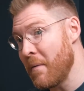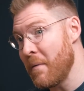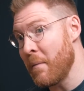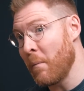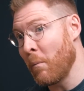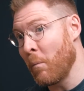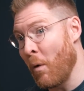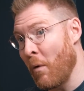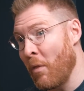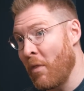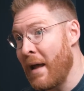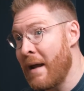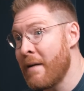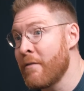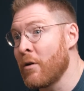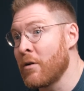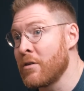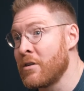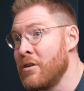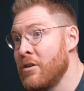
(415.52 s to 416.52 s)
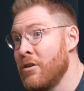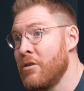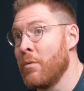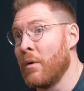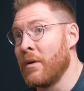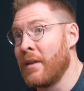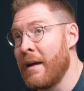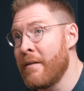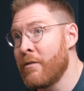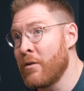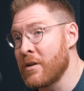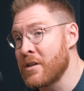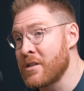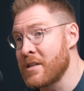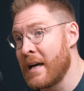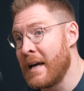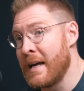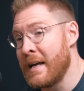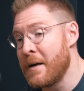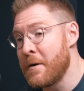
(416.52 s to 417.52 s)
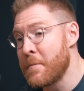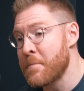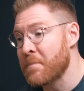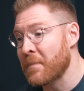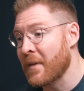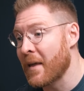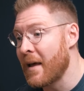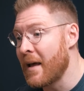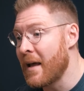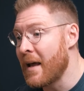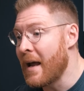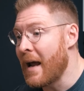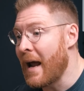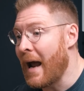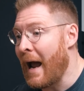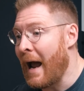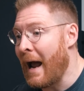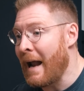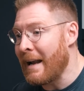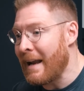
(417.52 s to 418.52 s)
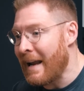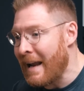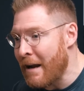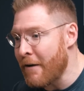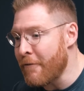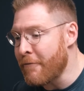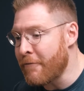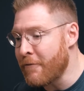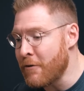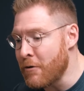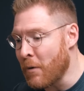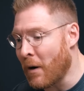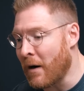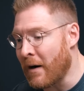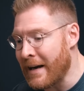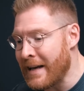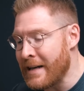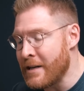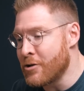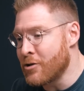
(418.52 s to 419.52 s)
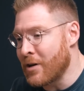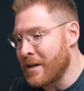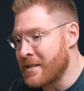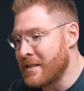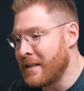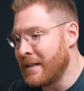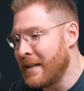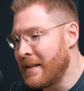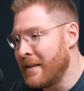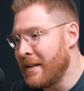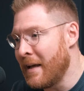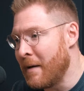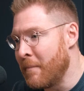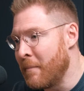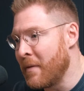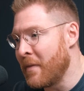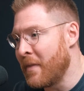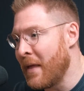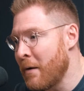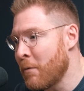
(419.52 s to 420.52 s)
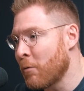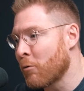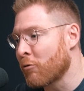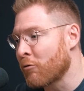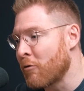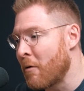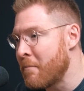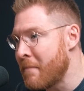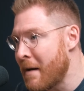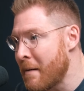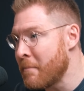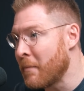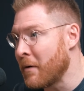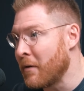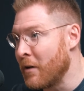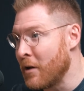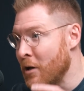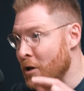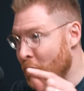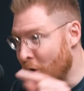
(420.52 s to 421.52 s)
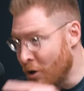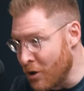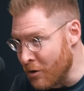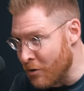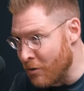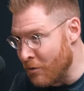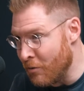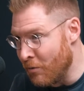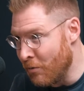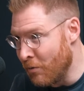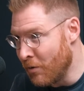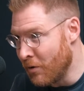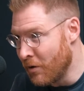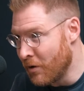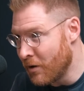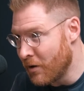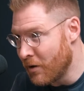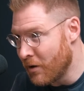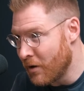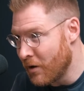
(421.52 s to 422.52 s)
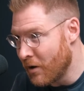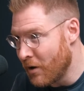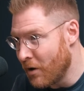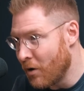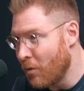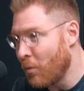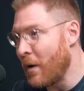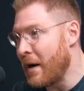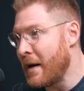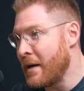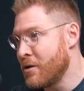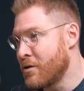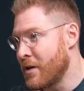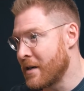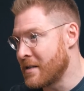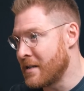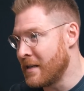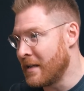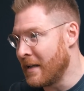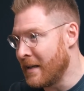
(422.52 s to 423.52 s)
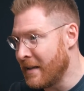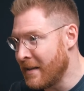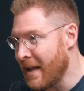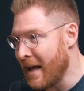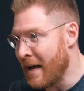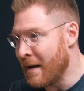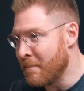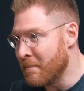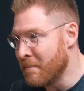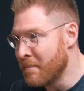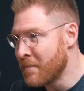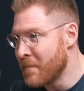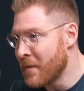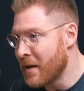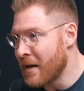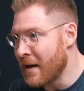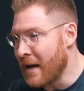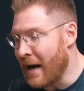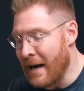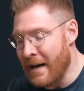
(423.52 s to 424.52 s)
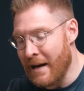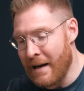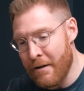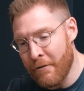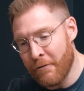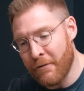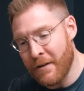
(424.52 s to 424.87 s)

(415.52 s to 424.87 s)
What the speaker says: what they've got to do, what they've got to say. And if you are interested in them, they will remember that you were interested in them. And if